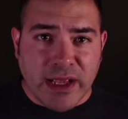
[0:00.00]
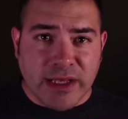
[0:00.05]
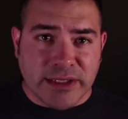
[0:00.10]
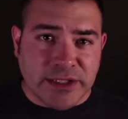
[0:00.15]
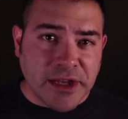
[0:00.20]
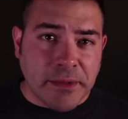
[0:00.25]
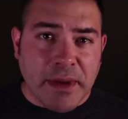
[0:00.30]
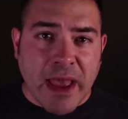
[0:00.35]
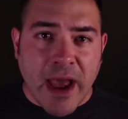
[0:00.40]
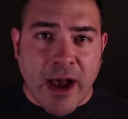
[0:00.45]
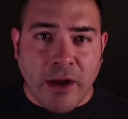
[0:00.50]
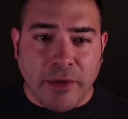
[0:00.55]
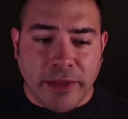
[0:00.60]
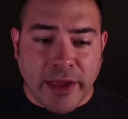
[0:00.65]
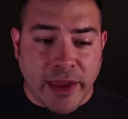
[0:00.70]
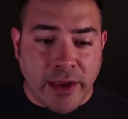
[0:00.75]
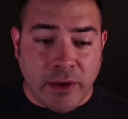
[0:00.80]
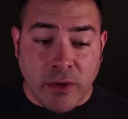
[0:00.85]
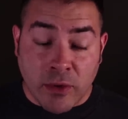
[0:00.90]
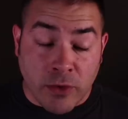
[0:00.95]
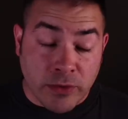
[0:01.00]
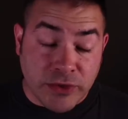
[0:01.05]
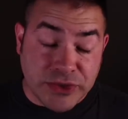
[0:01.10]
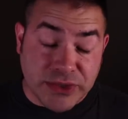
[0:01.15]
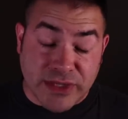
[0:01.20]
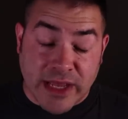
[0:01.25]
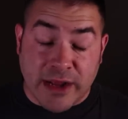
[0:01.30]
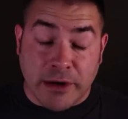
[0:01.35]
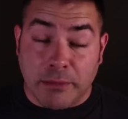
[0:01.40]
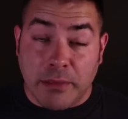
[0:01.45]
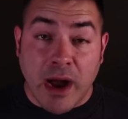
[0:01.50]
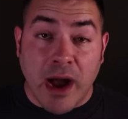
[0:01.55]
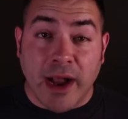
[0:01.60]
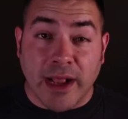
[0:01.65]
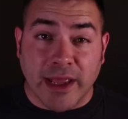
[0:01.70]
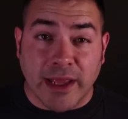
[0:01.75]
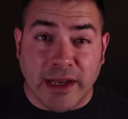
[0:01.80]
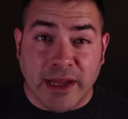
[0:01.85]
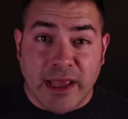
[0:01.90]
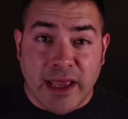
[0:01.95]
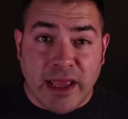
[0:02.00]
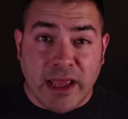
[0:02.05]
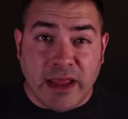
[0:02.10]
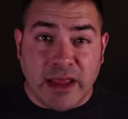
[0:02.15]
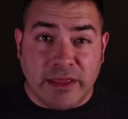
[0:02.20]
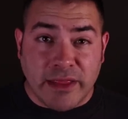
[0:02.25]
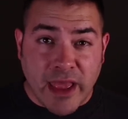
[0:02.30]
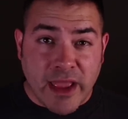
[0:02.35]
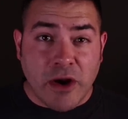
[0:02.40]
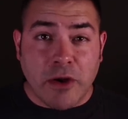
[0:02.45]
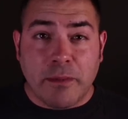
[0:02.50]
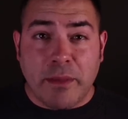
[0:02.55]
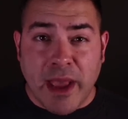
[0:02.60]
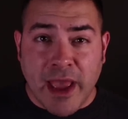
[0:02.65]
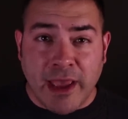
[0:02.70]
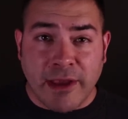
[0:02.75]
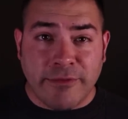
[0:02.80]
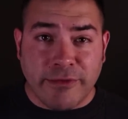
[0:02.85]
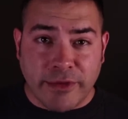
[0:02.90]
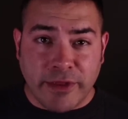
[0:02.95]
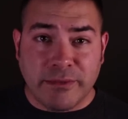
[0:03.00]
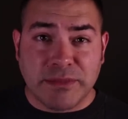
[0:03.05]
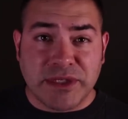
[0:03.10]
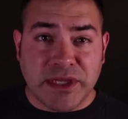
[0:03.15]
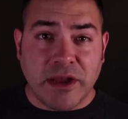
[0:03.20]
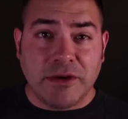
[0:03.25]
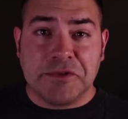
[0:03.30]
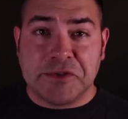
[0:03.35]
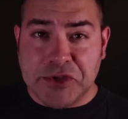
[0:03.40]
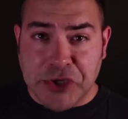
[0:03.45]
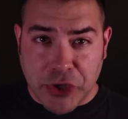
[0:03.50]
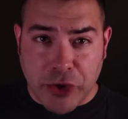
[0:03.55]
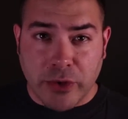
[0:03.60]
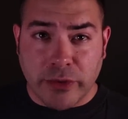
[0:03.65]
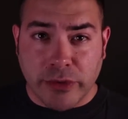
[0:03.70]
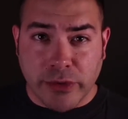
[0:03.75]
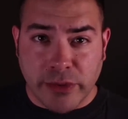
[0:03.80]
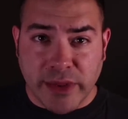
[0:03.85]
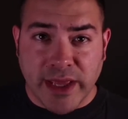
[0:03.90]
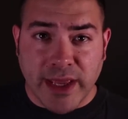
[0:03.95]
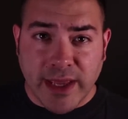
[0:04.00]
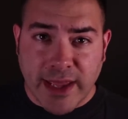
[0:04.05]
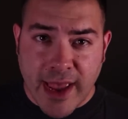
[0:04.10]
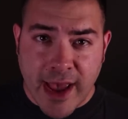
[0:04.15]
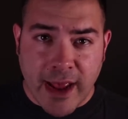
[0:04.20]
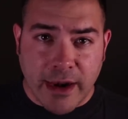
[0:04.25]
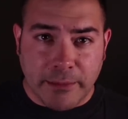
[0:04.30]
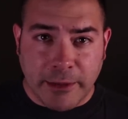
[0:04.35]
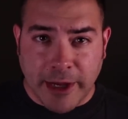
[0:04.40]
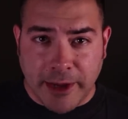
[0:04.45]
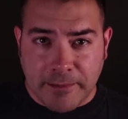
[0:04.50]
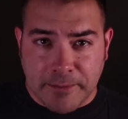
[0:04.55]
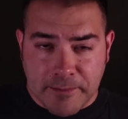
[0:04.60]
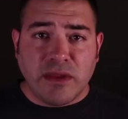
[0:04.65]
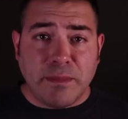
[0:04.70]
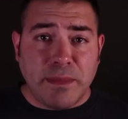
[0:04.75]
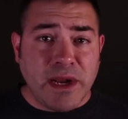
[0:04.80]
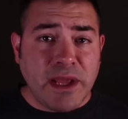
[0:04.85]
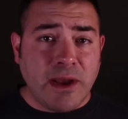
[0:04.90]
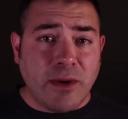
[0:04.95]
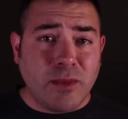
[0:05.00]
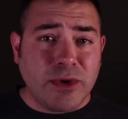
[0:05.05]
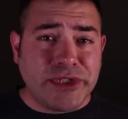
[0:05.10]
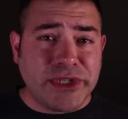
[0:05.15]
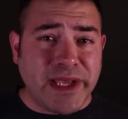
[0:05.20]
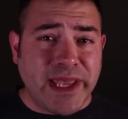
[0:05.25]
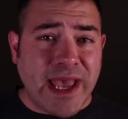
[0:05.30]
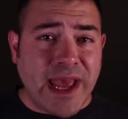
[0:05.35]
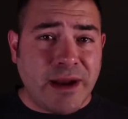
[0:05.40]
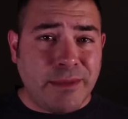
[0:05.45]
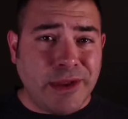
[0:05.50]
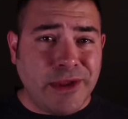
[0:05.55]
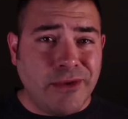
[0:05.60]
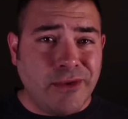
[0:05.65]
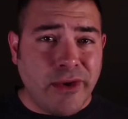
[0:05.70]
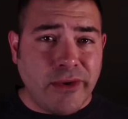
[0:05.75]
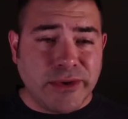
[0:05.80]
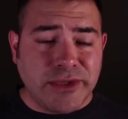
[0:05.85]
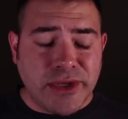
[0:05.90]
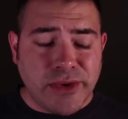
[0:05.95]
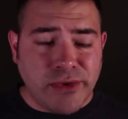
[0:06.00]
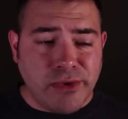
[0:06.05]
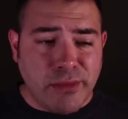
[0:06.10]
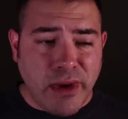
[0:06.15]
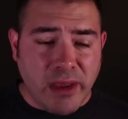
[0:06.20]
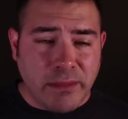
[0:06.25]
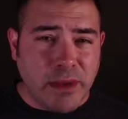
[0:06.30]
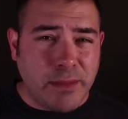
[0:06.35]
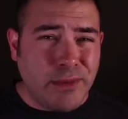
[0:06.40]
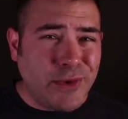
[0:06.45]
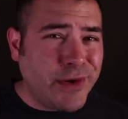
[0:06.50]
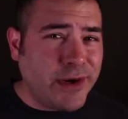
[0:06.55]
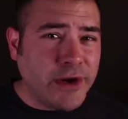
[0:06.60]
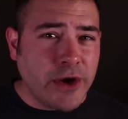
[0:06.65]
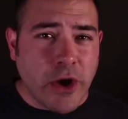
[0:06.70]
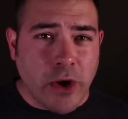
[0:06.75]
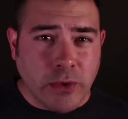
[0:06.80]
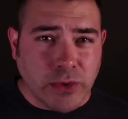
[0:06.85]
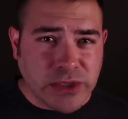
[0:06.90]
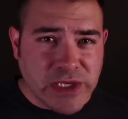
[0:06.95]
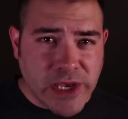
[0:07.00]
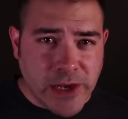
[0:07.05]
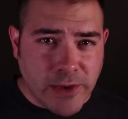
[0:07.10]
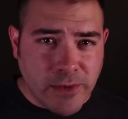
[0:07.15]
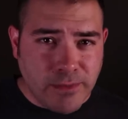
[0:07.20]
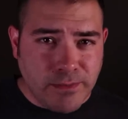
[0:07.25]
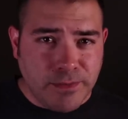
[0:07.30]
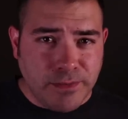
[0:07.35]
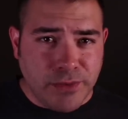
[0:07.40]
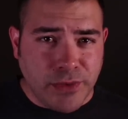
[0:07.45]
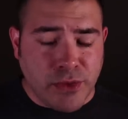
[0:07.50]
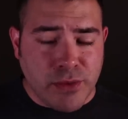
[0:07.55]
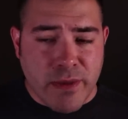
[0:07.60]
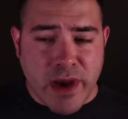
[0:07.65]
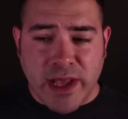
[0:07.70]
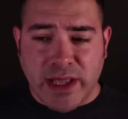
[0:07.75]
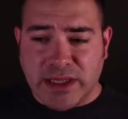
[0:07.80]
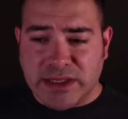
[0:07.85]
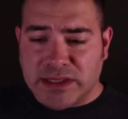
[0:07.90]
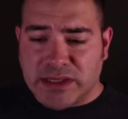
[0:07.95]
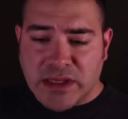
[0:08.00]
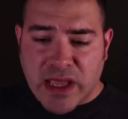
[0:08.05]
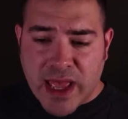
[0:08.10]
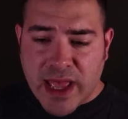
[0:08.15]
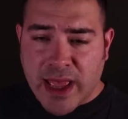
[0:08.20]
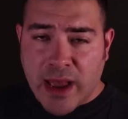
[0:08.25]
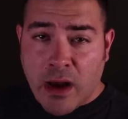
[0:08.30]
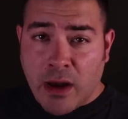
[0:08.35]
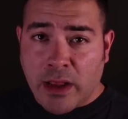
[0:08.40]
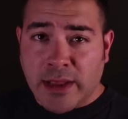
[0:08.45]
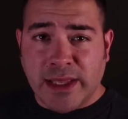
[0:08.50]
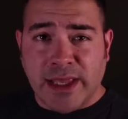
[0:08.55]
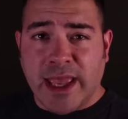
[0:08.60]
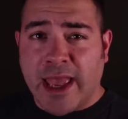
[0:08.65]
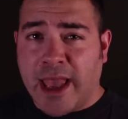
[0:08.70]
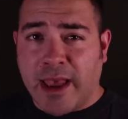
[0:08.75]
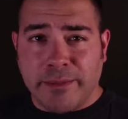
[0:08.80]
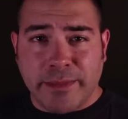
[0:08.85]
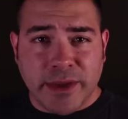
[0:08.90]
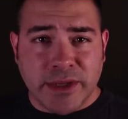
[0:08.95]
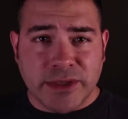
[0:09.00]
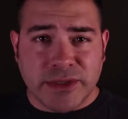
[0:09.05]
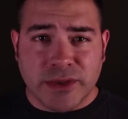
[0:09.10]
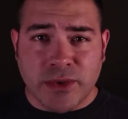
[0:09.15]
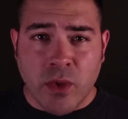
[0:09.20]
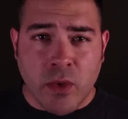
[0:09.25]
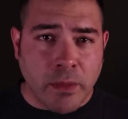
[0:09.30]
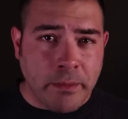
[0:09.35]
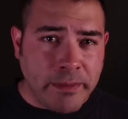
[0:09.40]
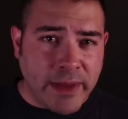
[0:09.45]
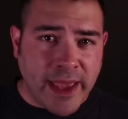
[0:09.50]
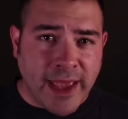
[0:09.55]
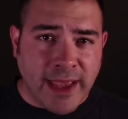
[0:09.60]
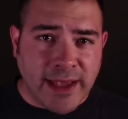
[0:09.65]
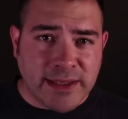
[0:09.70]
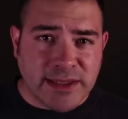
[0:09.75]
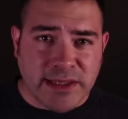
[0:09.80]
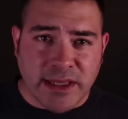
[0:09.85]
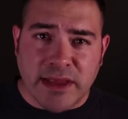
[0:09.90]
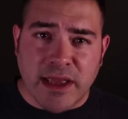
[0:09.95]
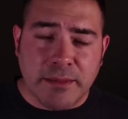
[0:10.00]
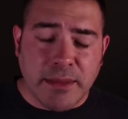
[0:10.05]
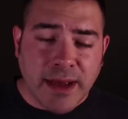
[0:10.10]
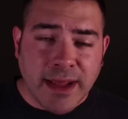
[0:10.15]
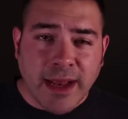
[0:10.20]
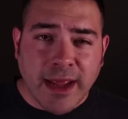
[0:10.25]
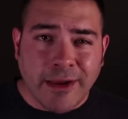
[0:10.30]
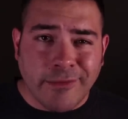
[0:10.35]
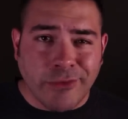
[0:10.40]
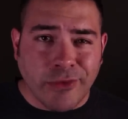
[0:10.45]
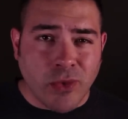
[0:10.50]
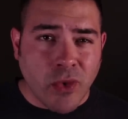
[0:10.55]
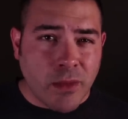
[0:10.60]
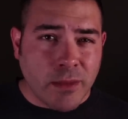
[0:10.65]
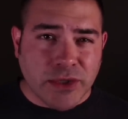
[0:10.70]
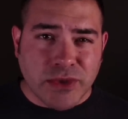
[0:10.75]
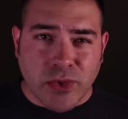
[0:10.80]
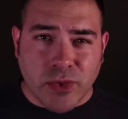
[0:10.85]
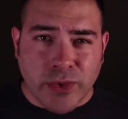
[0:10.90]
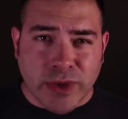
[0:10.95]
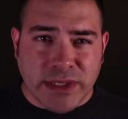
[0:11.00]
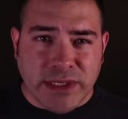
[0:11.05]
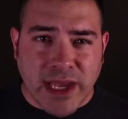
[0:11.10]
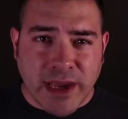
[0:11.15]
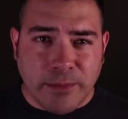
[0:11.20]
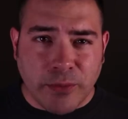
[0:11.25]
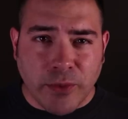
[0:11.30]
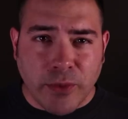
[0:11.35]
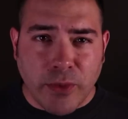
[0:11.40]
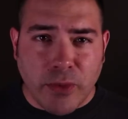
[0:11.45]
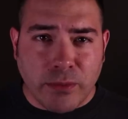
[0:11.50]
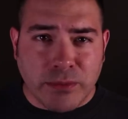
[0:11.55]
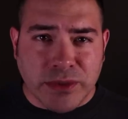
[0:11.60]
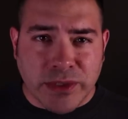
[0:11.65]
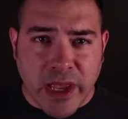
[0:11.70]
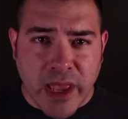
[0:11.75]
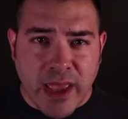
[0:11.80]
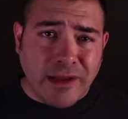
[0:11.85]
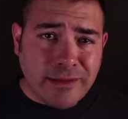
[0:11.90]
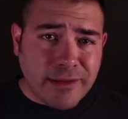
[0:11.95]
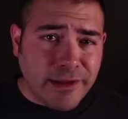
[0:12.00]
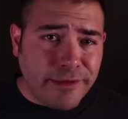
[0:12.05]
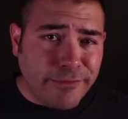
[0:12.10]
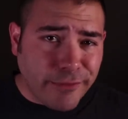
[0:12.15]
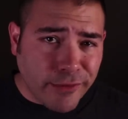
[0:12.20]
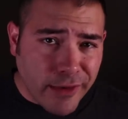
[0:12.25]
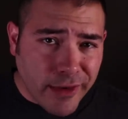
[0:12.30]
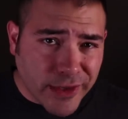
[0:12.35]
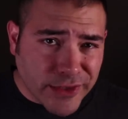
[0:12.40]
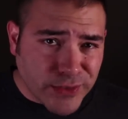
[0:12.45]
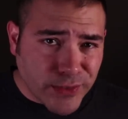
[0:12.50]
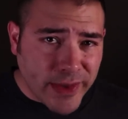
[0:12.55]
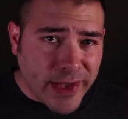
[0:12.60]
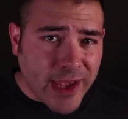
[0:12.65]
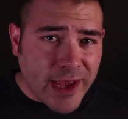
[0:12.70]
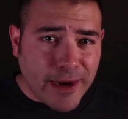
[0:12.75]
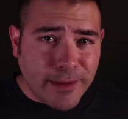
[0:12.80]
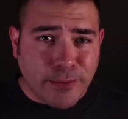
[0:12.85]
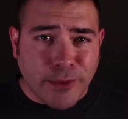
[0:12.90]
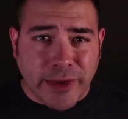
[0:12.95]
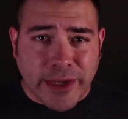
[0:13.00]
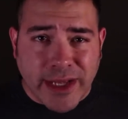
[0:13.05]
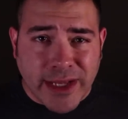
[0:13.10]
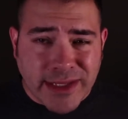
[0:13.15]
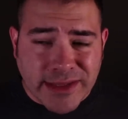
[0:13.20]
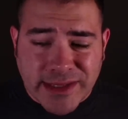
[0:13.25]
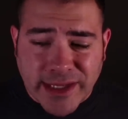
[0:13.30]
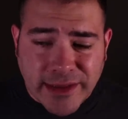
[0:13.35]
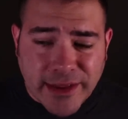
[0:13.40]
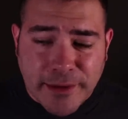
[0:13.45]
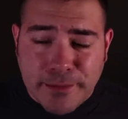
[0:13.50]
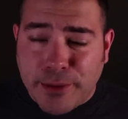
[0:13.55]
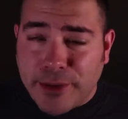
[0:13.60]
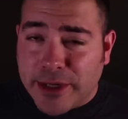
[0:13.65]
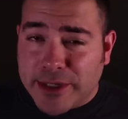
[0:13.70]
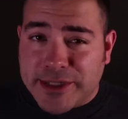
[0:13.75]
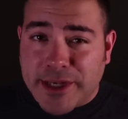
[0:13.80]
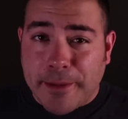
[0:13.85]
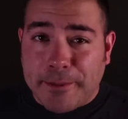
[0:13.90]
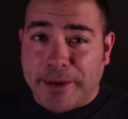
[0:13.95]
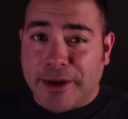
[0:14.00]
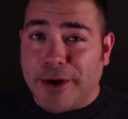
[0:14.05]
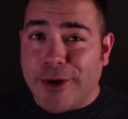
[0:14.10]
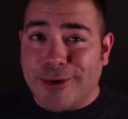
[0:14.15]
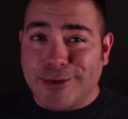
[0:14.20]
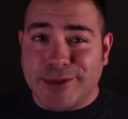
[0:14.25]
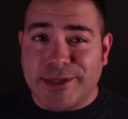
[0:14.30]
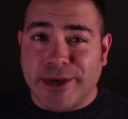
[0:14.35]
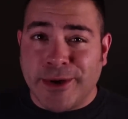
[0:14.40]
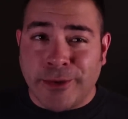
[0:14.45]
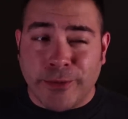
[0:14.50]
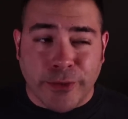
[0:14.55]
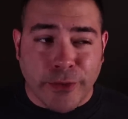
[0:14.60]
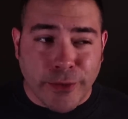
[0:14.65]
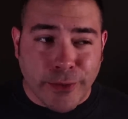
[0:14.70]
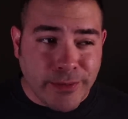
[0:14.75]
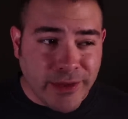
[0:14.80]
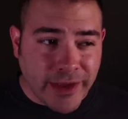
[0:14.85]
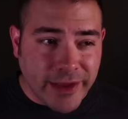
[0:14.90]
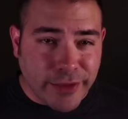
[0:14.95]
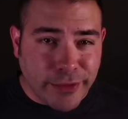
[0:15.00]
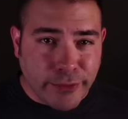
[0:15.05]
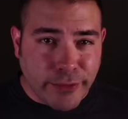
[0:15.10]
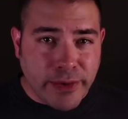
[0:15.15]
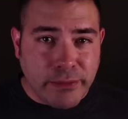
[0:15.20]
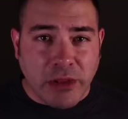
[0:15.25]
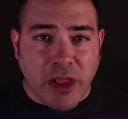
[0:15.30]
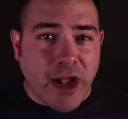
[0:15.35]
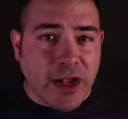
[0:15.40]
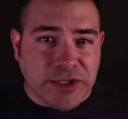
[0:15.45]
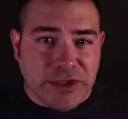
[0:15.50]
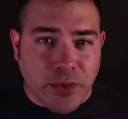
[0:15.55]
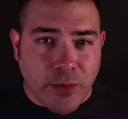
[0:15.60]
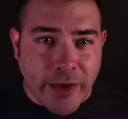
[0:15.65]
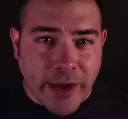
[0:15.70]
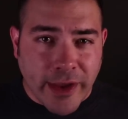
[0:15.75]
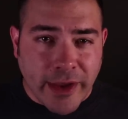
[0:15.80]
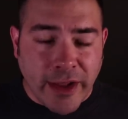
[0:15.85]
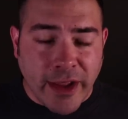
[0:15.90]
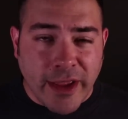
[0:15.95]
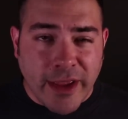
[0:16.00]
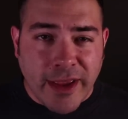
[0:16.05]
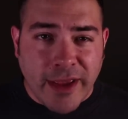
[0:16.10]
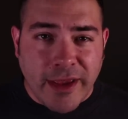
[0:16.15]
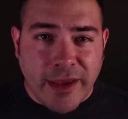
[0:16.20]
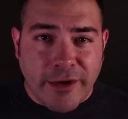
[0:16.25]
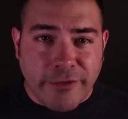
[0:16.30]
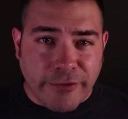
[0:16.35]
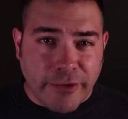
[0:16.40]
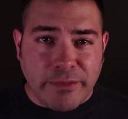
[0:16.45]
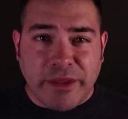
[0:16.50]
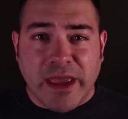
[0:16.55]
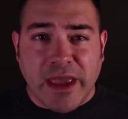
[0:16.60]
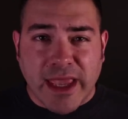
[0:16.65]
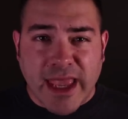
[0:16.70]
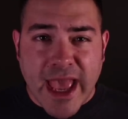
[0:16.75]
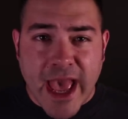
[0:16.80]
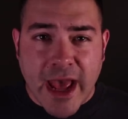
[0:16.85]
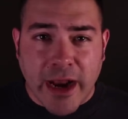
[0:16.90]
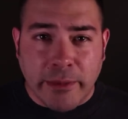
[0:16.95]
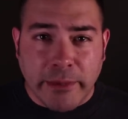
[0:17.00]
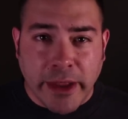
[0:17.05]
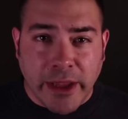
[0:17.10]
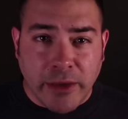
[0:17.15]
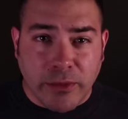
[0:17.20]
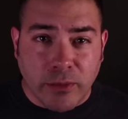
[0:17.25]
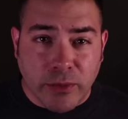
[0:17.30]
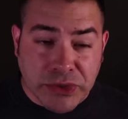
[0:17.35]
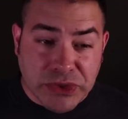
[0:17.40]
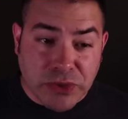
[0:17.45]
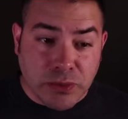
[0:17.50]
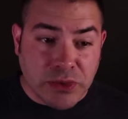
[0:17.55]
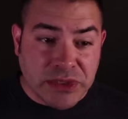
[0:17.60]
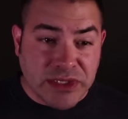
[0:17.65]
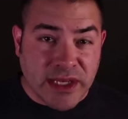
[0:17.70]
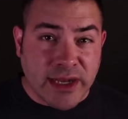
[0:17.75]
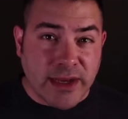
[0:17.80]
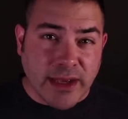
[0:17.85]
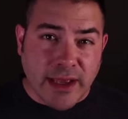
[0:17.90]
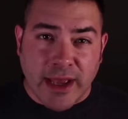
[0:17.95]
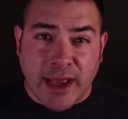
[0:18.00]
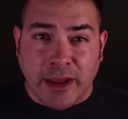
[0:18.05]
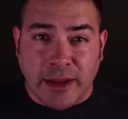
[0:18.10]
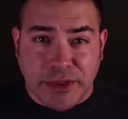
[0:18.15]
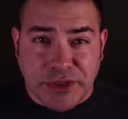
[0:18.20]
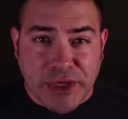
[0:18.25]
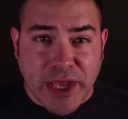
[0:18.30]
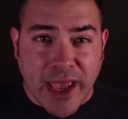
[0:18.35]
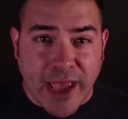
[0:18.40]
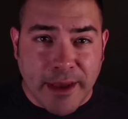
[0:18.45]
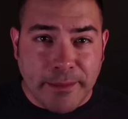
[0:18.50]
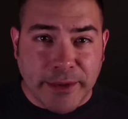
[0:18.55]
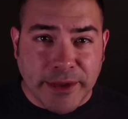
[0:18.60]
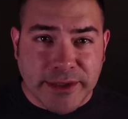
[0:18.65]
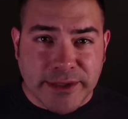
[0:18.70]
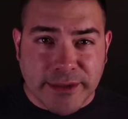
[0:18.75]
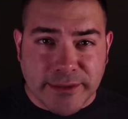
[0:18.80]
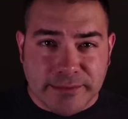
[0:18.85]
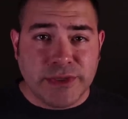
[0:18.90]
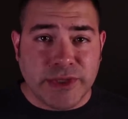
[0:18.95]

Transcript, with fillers: Somehow they are just out of pocket. They are paying for themselves to go through the academy. Depending on which academy you go to, you might be put in a hotel, you might stay on campus or base, and they might have dormitory type rooms. Luckily for us, we had it pretty easy. They put us up in a hotel room like three blocks away from the academy, which was at a college campus.